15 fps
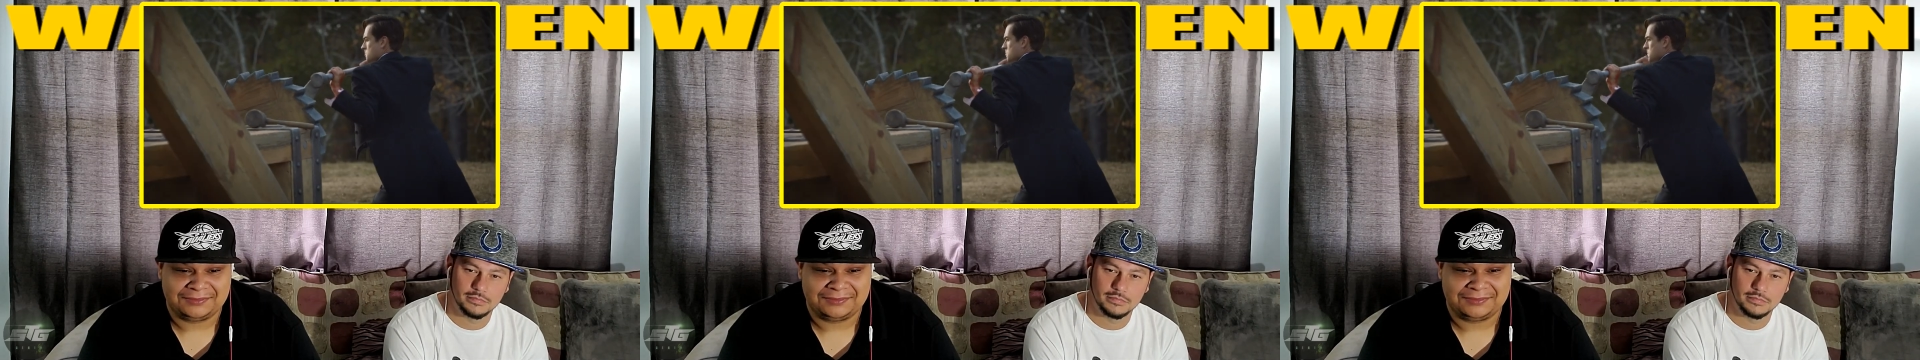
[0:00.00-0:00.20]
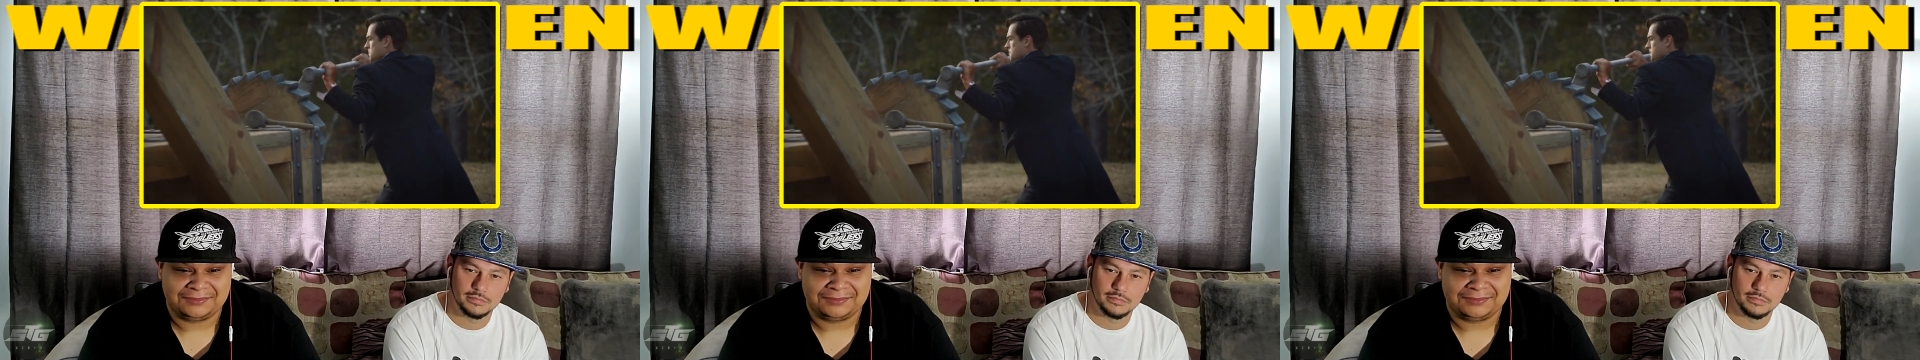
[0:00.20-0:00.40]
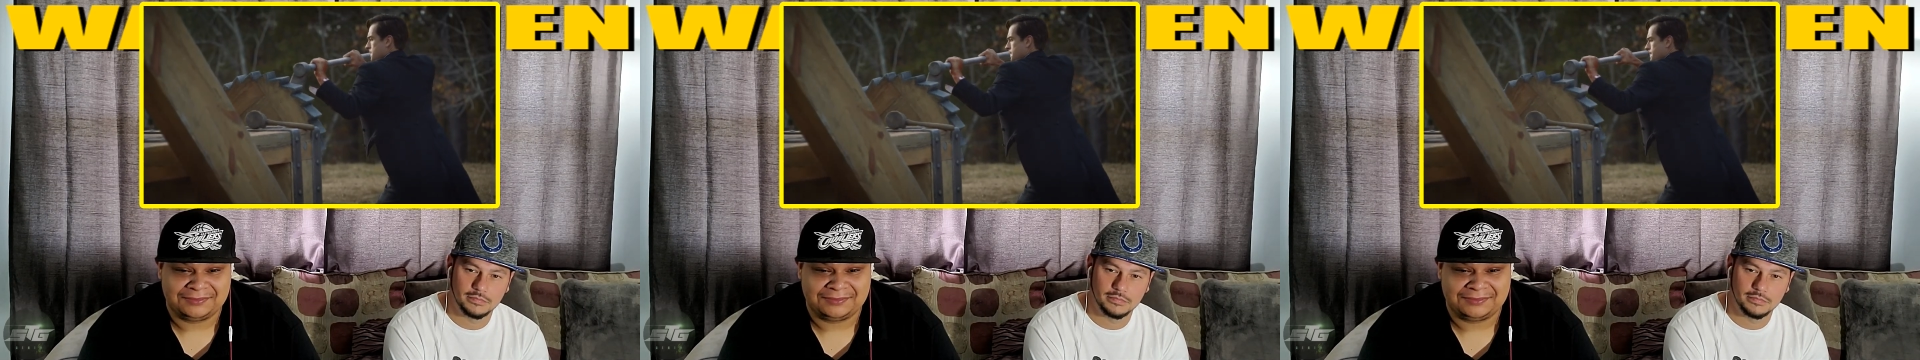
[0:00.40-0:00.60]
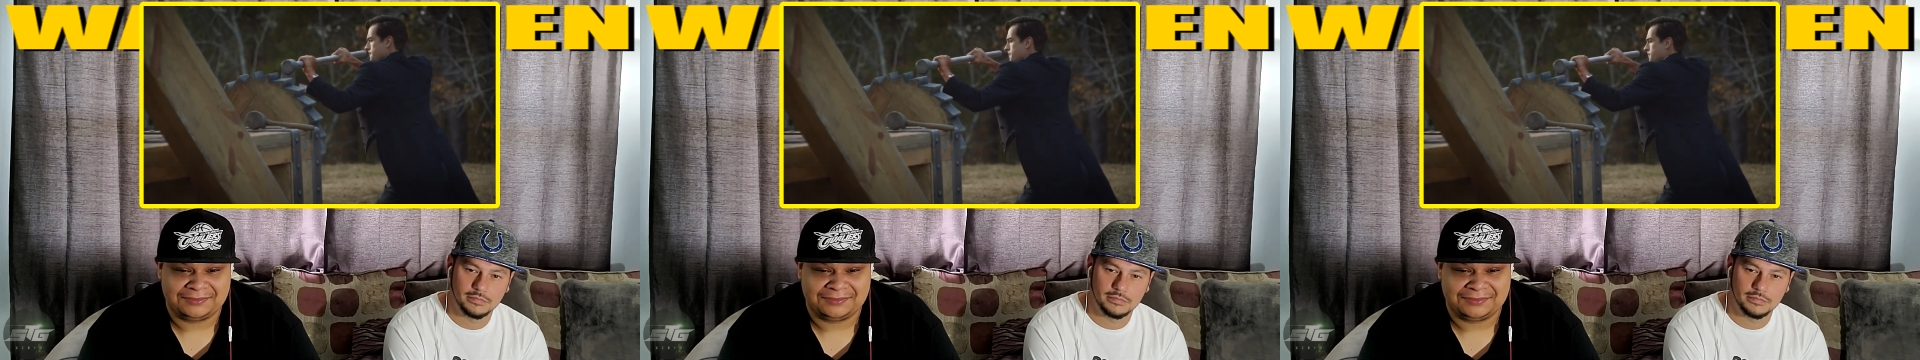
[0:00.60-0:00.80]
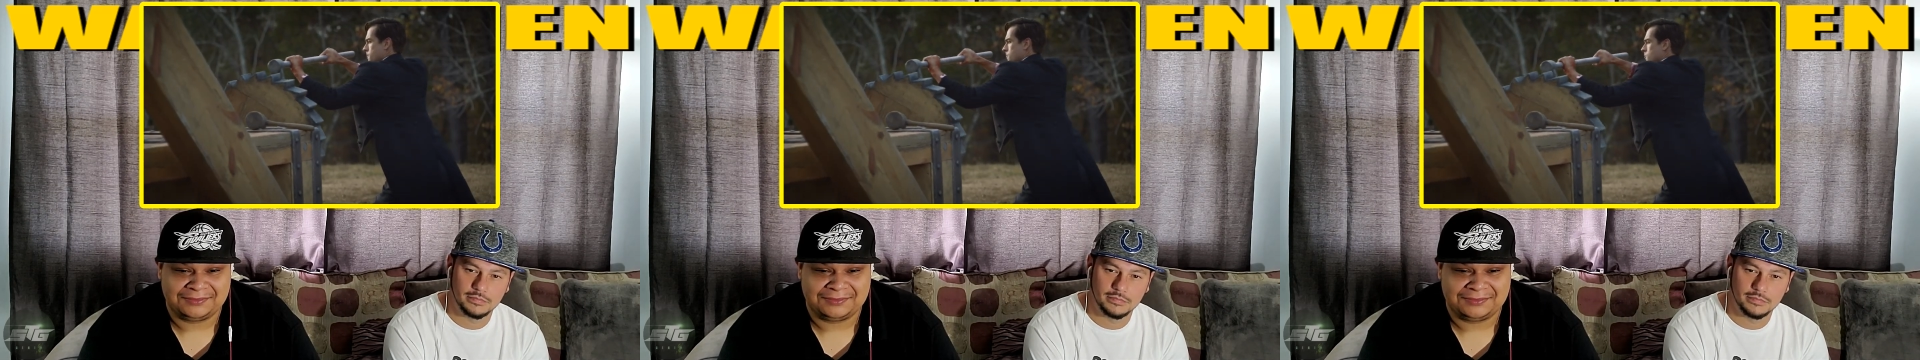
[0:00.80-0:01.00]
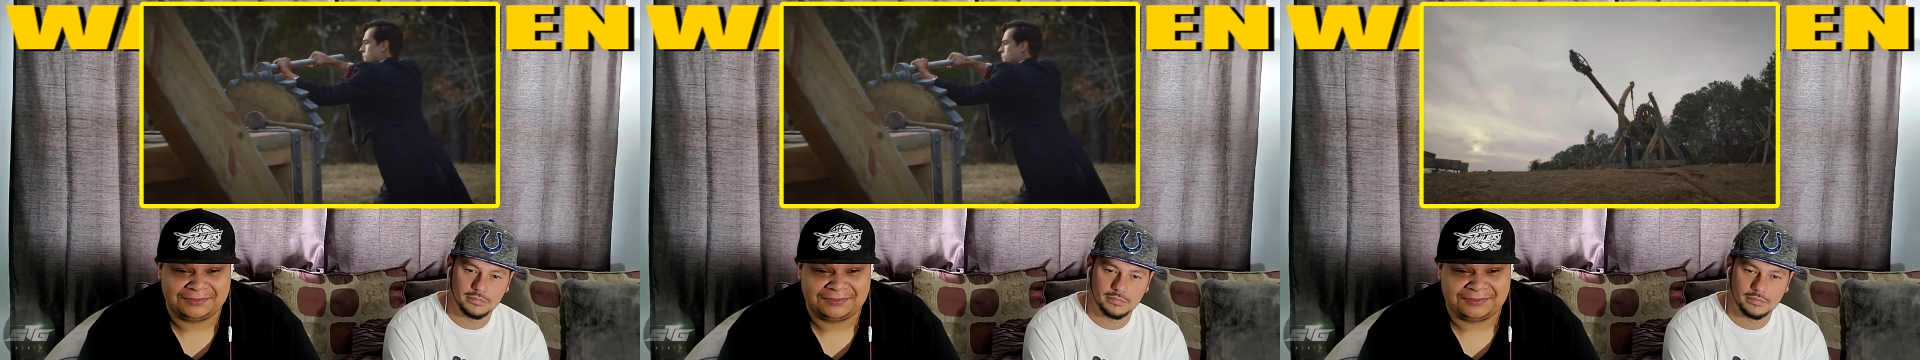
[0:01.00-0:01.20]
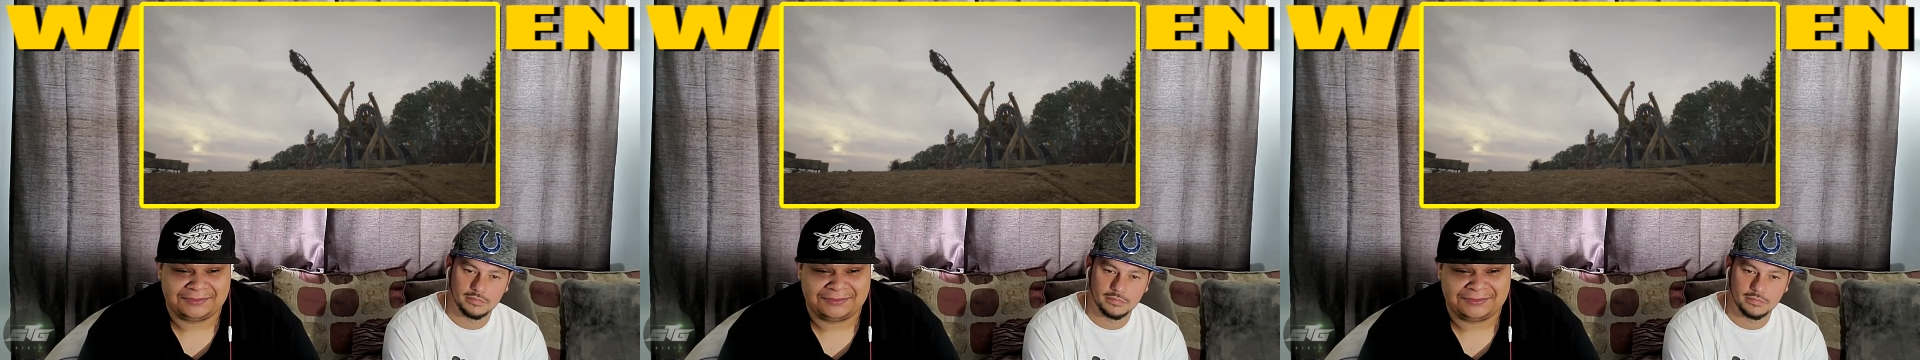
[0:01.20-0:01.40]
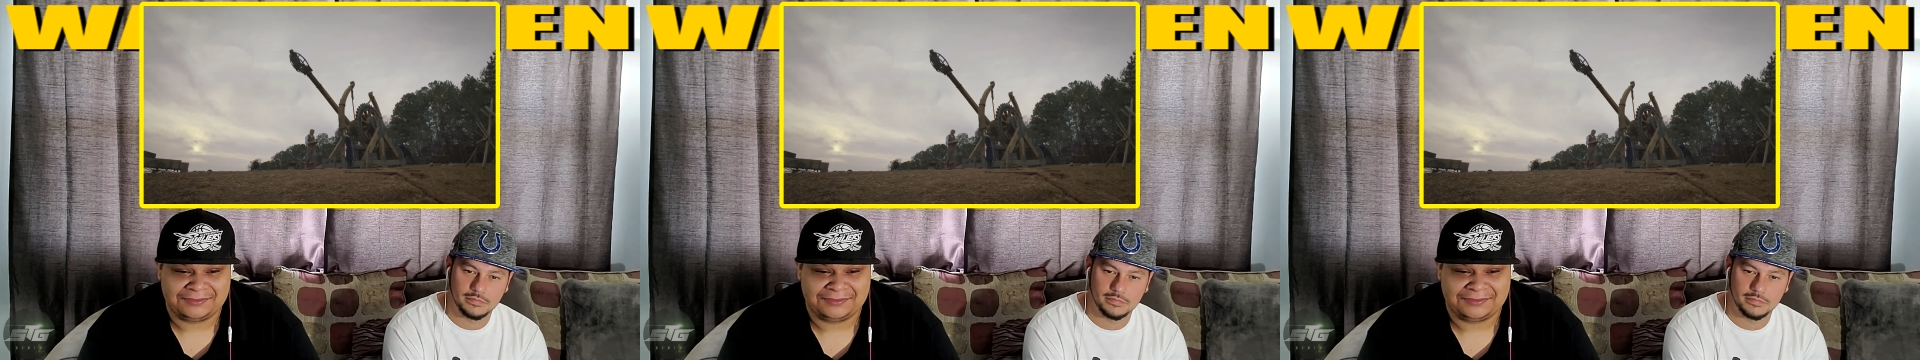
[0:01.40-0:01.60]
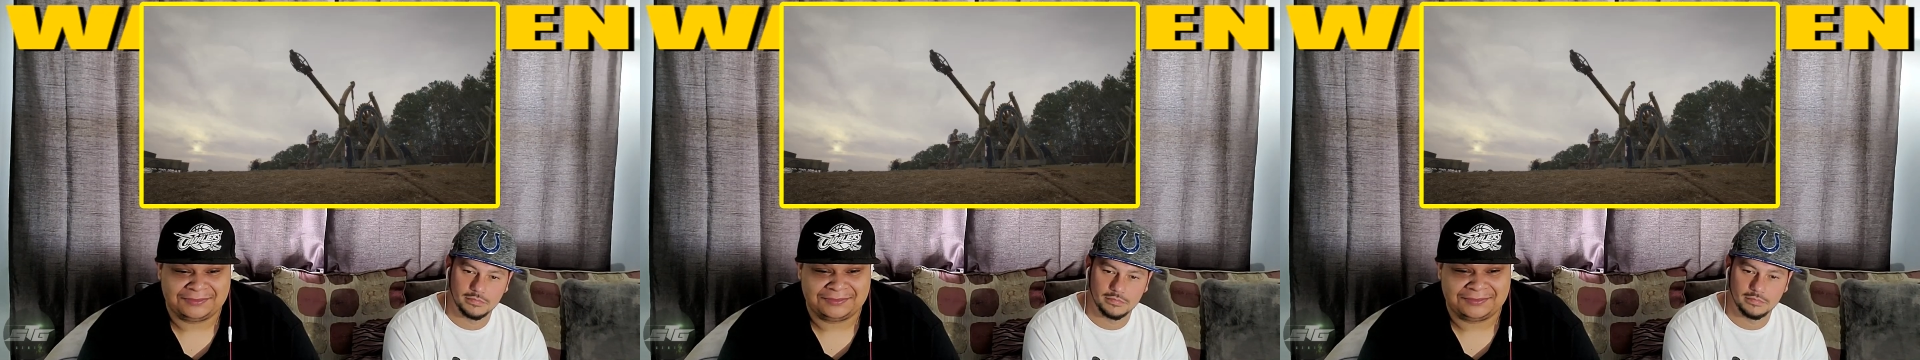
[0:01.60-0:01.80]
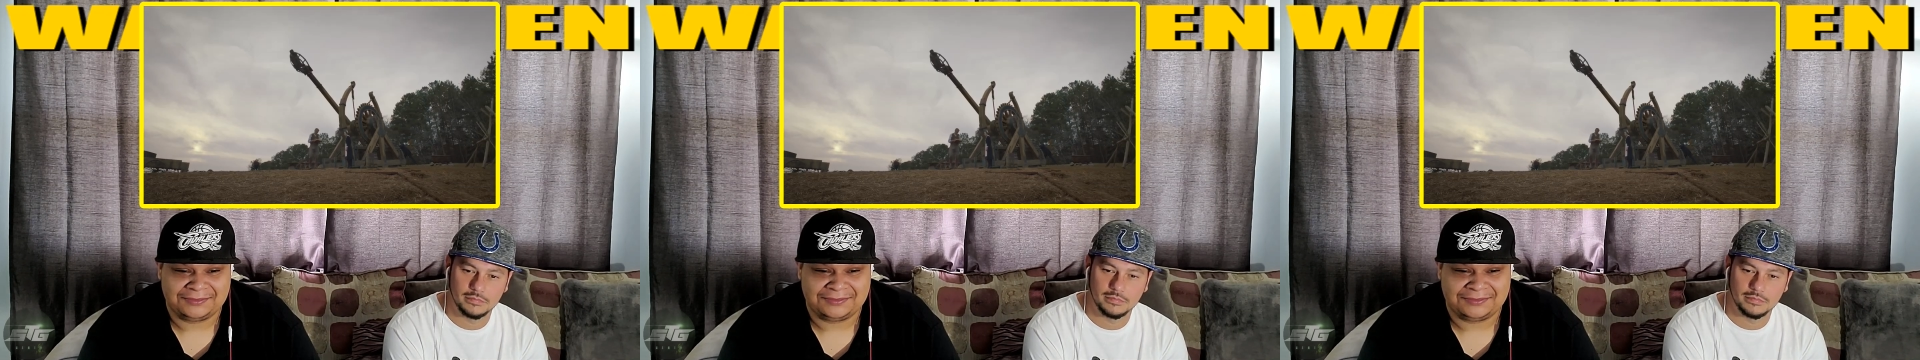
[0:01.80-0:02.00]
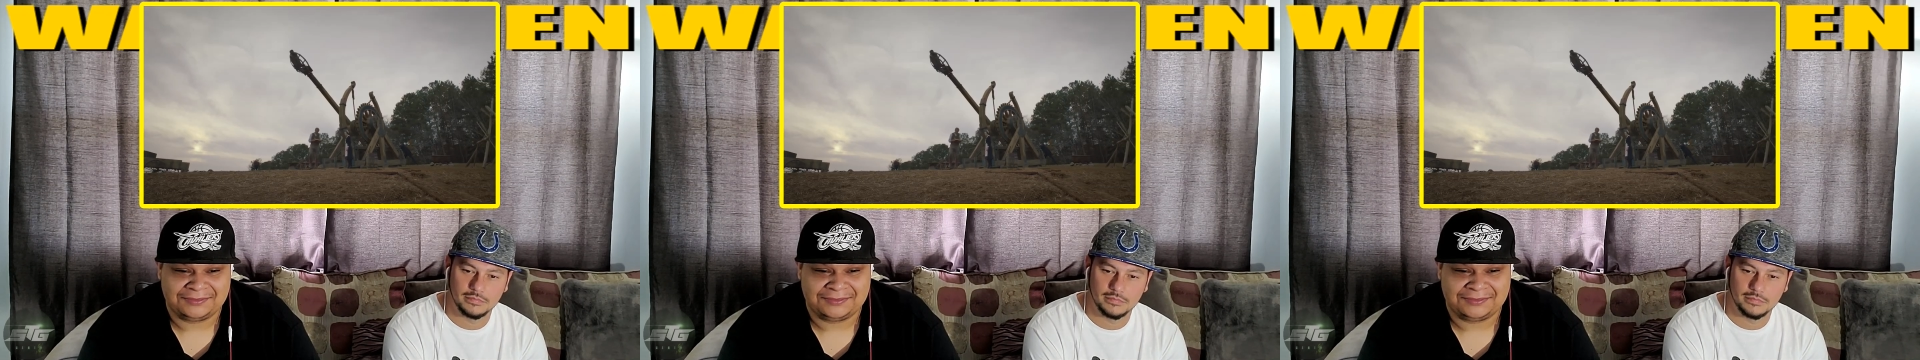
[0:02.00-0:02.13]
(silence)